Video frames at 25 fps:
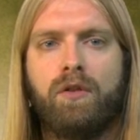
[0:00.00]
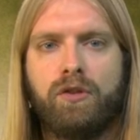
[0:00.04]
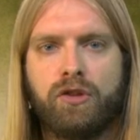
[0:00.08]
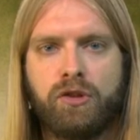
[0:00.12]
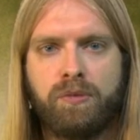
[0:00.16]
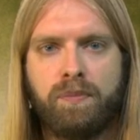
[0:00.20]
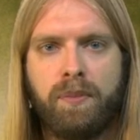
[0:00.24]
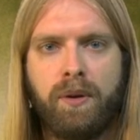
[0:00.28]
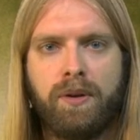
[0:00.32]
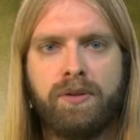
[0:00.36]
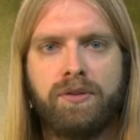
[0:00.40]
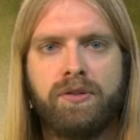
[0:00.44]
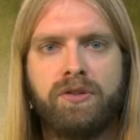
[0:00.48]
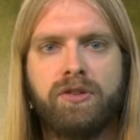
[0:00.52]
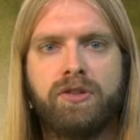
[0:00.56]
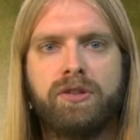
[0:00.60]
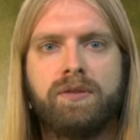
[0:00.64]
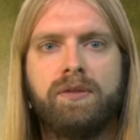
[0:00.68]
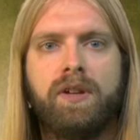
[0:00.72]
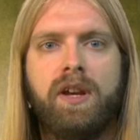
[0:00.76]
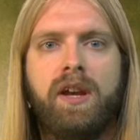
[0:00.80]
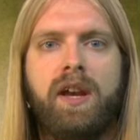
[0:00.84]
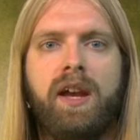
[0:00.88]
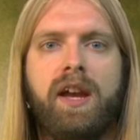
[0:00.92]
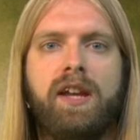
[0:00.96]
A
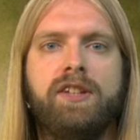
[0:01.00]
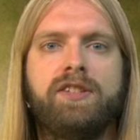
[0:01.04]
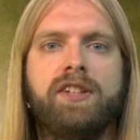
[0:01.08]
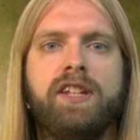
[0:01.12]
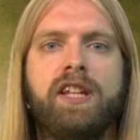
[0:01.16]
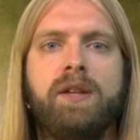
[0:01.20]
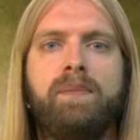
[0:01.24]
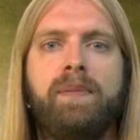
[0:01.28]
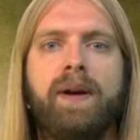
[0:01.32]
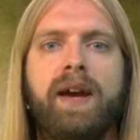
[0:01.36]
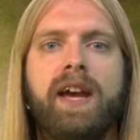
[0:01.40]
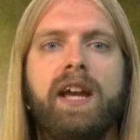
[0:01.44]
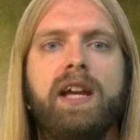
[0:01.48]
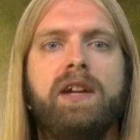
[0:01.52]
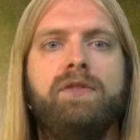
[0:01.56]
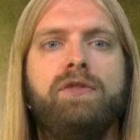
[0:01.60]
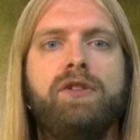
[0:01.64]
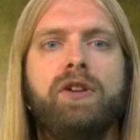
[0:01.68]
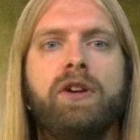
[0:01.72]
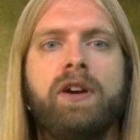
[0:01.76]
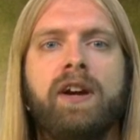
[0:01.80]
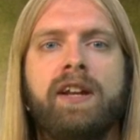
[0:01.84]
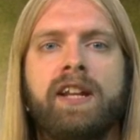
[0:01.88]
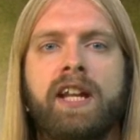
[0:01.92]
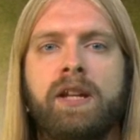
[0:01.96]
response is any
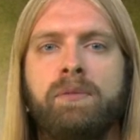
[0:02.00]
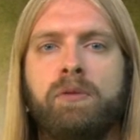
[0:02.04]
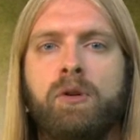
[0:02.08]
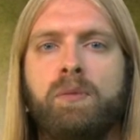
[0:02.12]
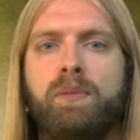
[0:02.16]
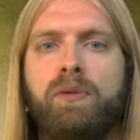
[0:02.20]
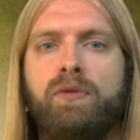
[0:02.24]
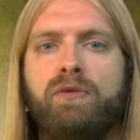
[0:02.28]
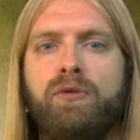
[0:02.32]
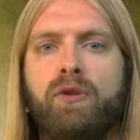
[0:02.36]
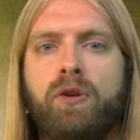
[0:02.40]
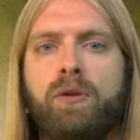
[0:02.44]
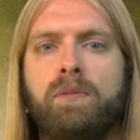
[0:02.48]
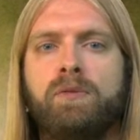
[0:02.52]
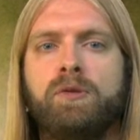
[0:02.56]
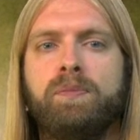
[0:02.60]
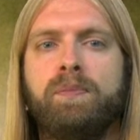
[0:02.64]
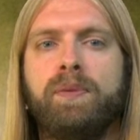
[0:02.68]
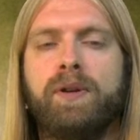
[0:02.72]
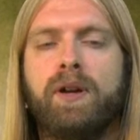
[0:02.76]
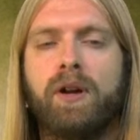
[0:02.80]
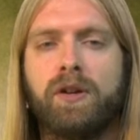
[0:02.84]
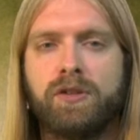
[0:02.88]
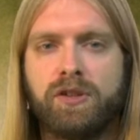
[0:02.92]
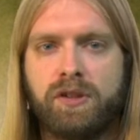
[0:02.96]
behavior an animal performs
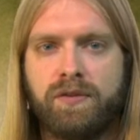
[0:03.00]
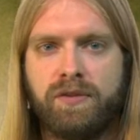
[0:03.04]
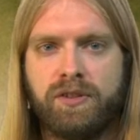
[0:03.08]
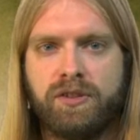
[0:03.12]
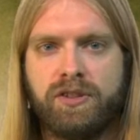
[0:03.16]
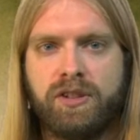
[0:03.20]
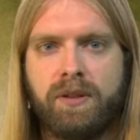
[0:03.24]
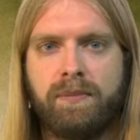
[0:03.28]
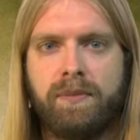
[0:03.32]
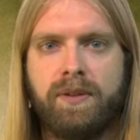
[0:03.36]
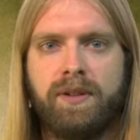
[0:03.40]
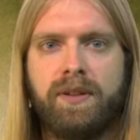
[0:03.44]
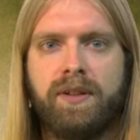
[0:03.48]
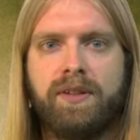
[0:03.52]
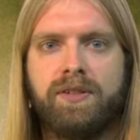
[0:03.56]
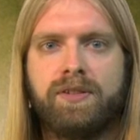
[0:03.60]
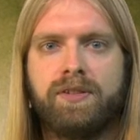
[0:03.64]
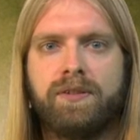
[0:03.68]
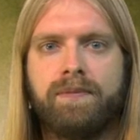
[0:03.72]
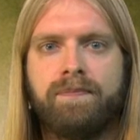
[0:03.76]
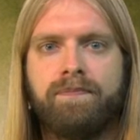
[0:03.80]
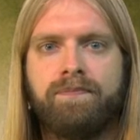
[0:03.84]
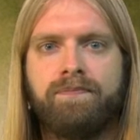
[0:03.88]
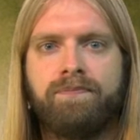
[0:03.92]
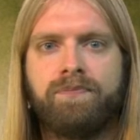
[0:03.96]
because of a
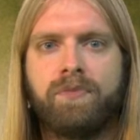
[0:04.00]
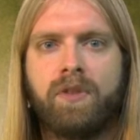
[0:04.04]
stimulus.